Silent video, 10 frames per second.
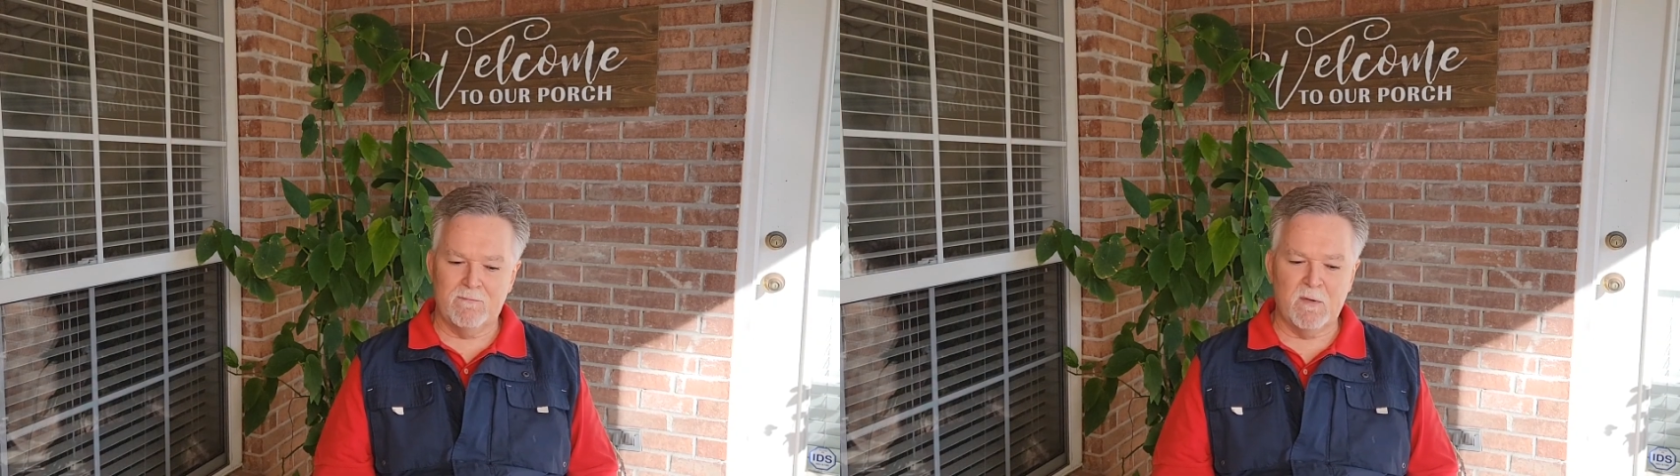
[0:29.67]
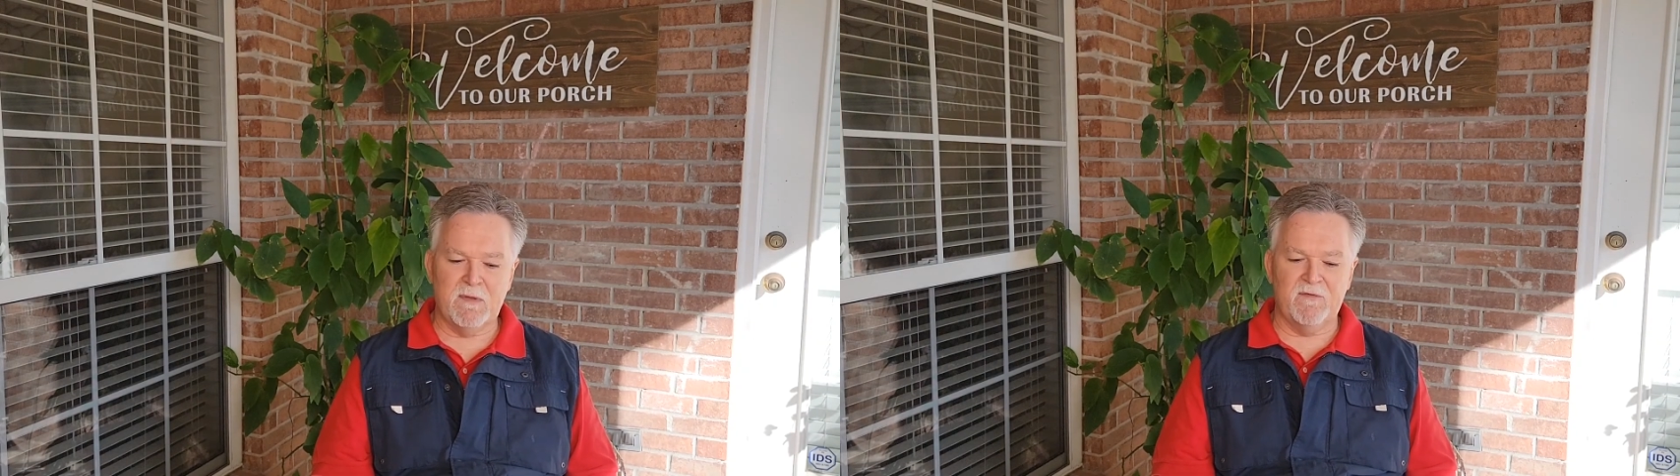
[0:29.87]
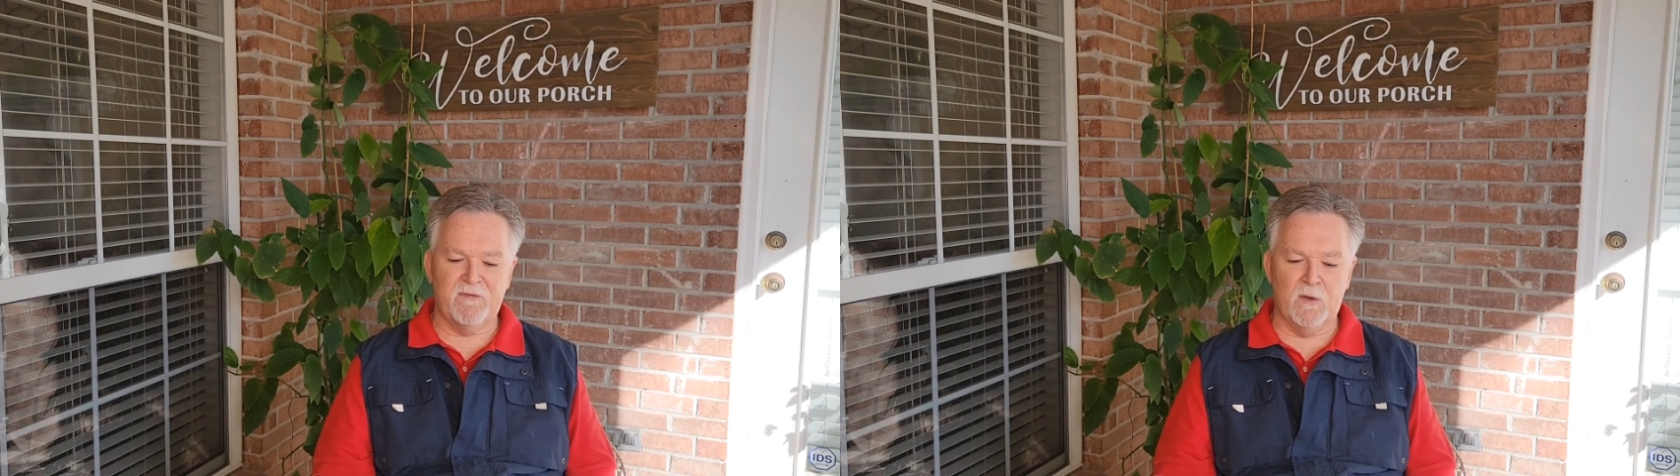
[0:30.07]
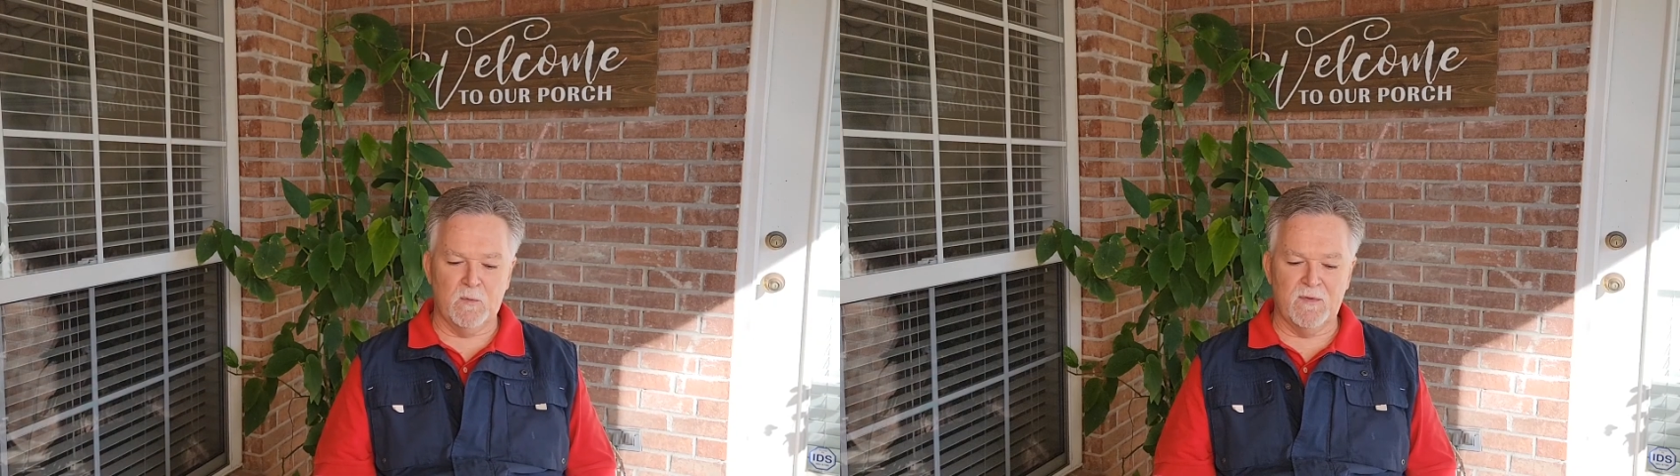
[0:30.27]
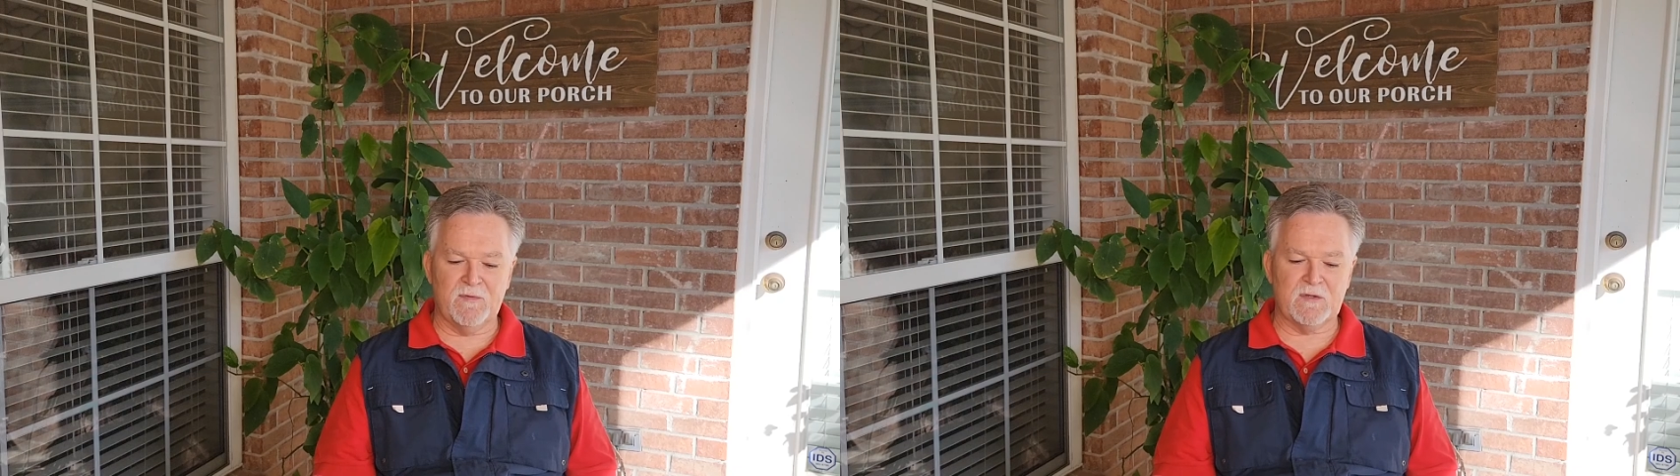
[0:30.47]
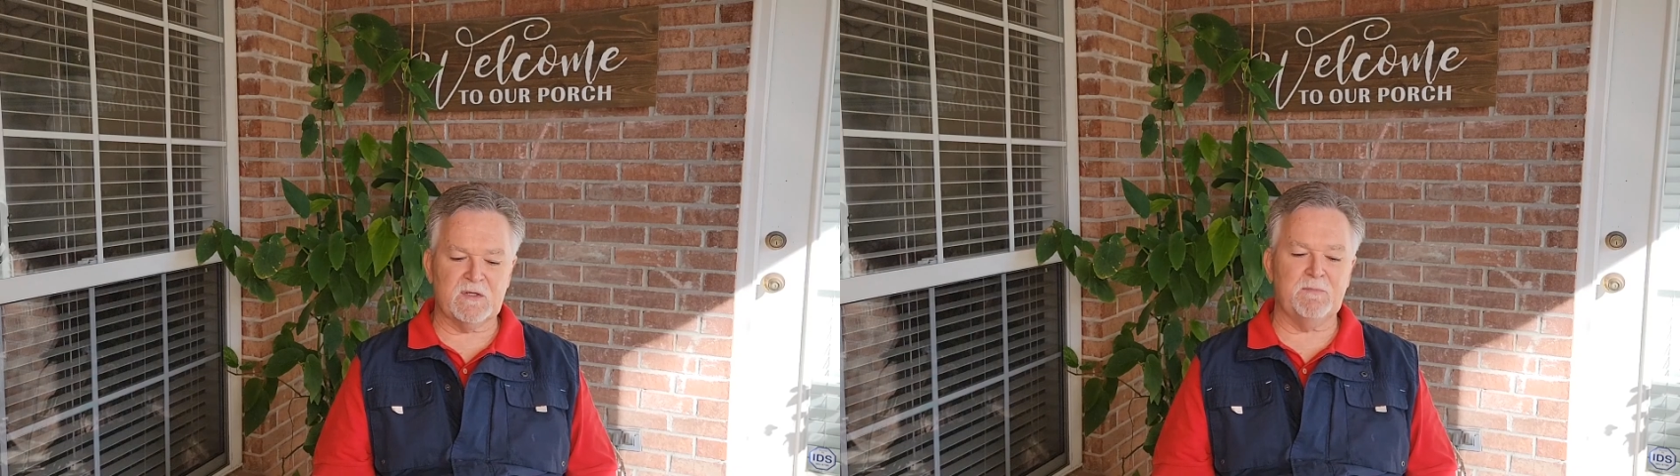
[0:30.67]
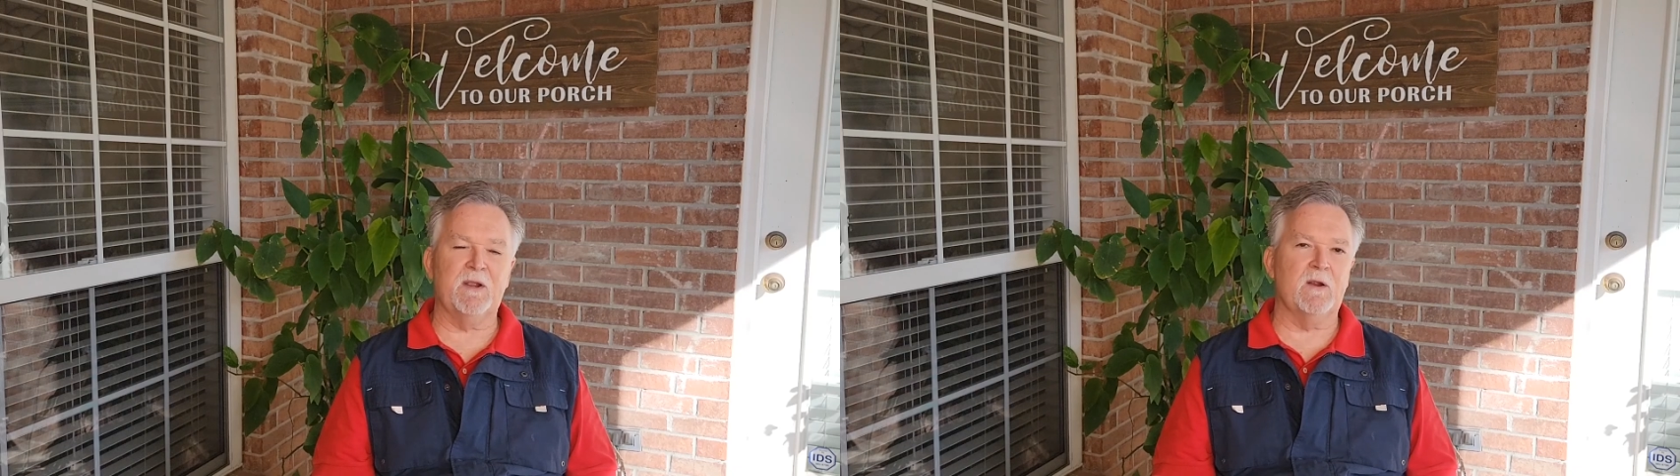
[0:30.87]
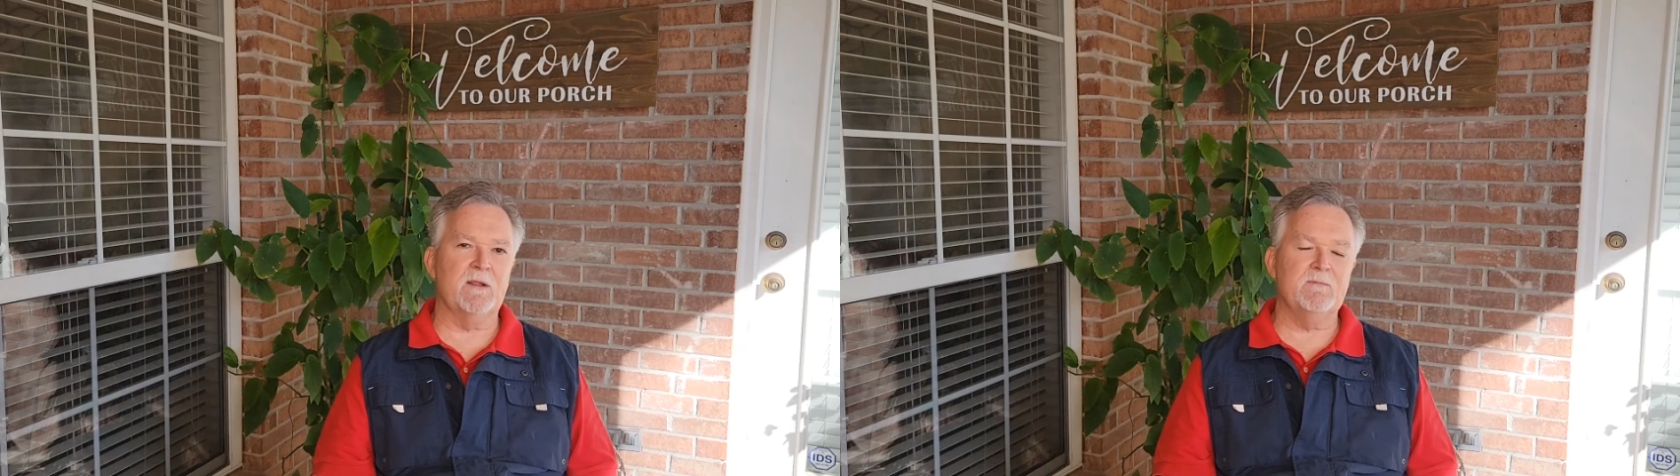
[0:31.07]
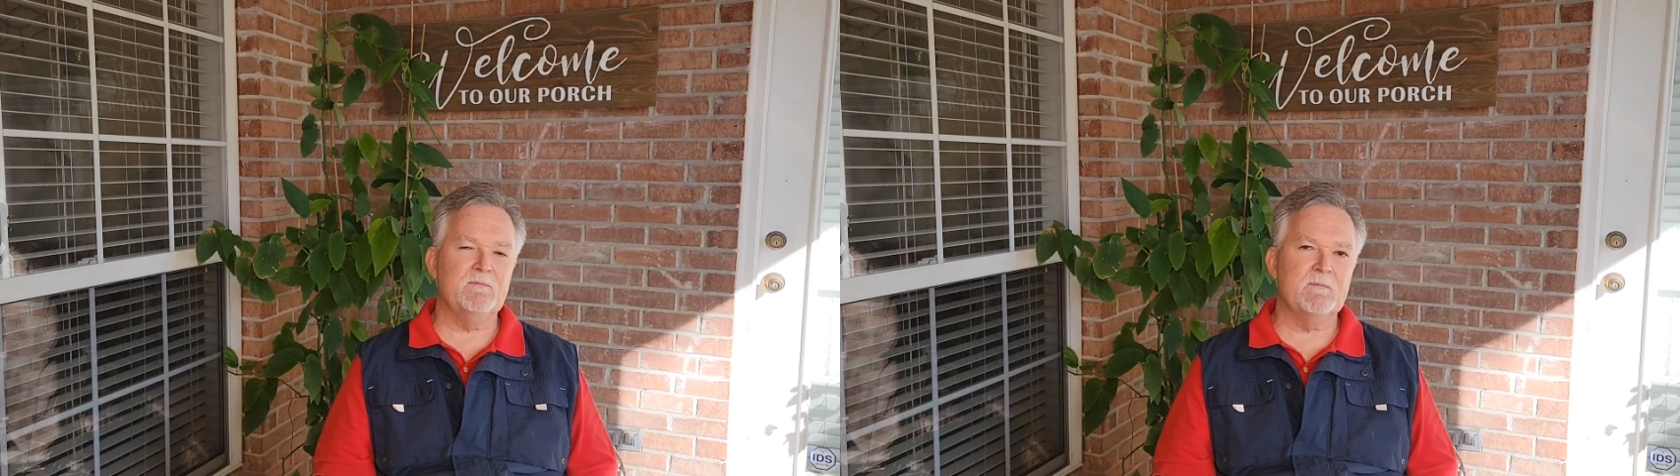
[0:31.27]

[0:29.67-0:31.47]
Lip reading: but be filled with the Spirit.